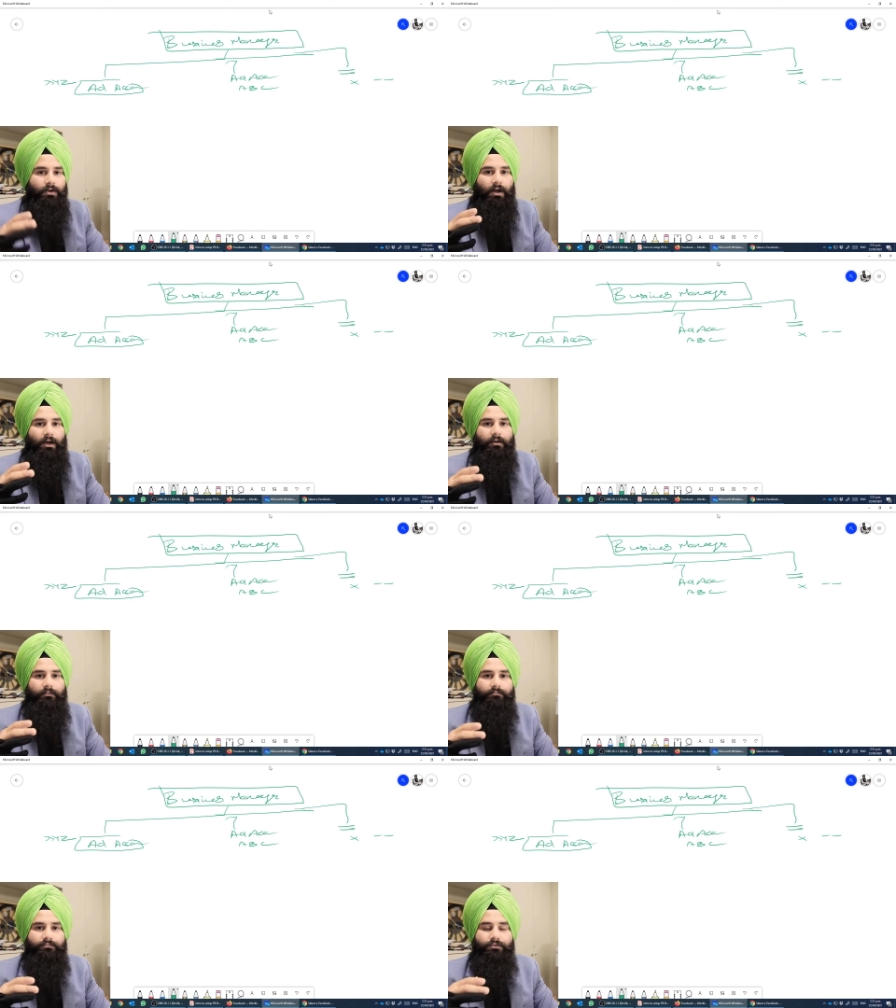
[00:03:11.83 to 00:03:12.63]

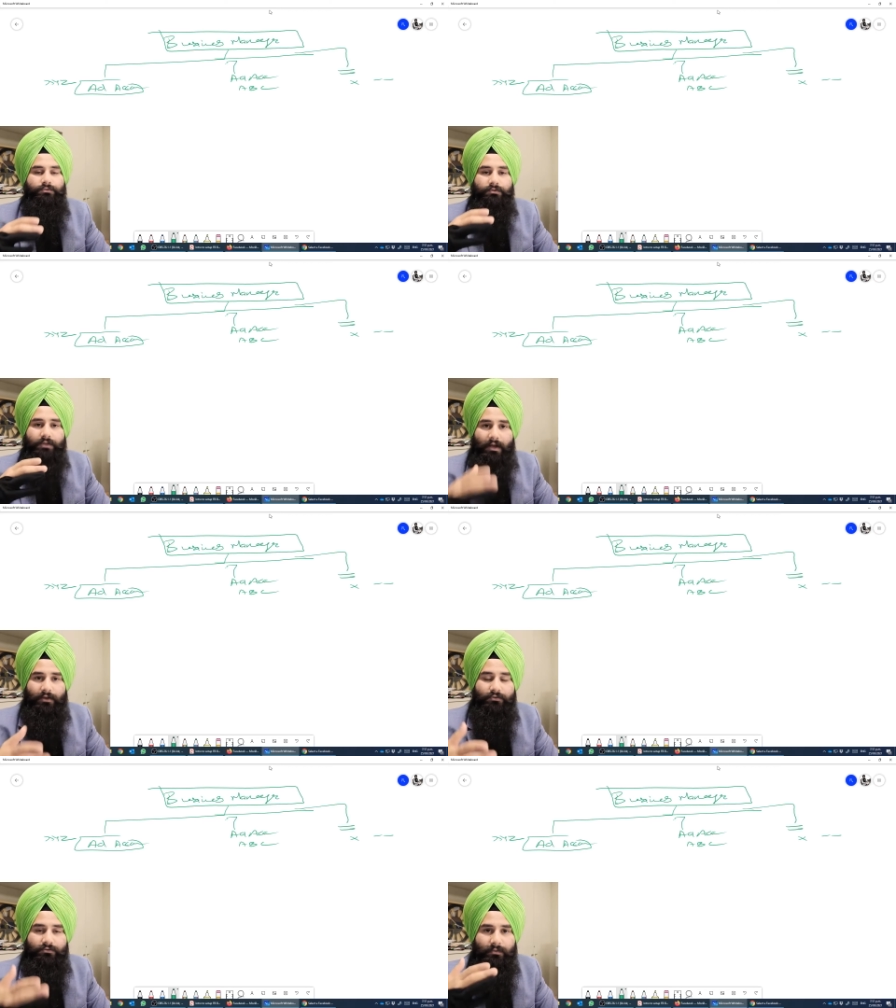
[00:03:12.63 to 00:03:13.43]
to
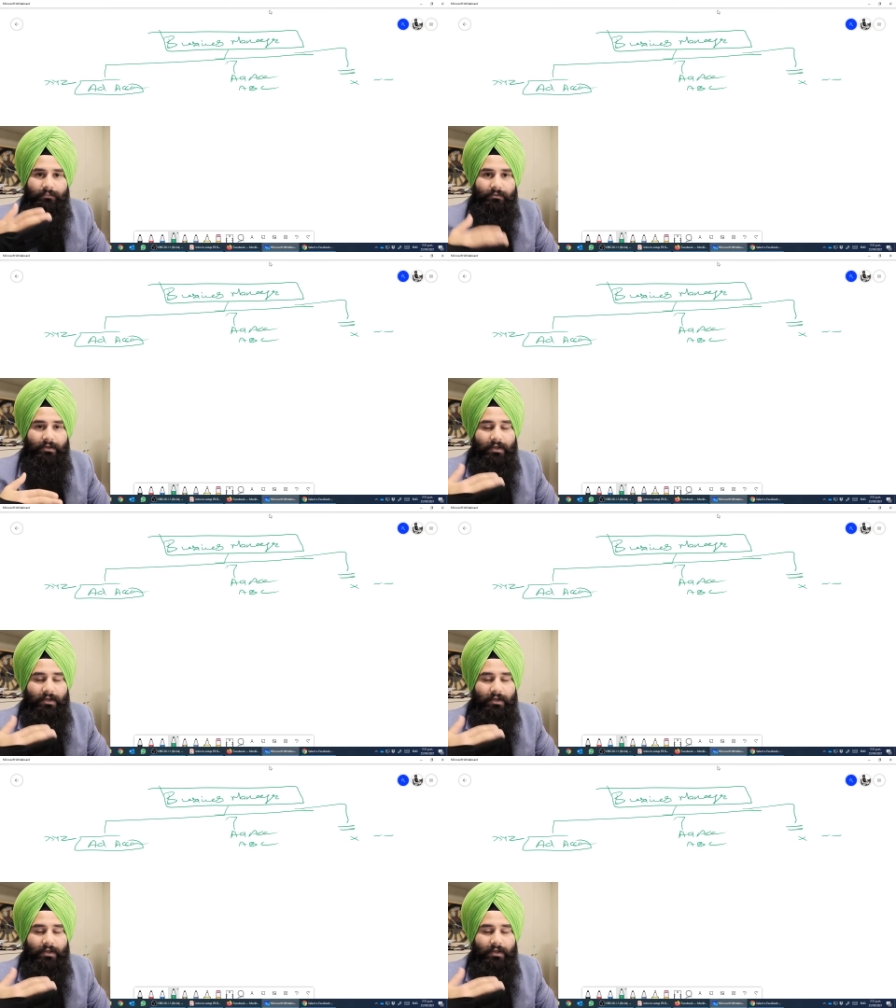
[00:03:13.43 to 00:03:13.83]
taki tusi apne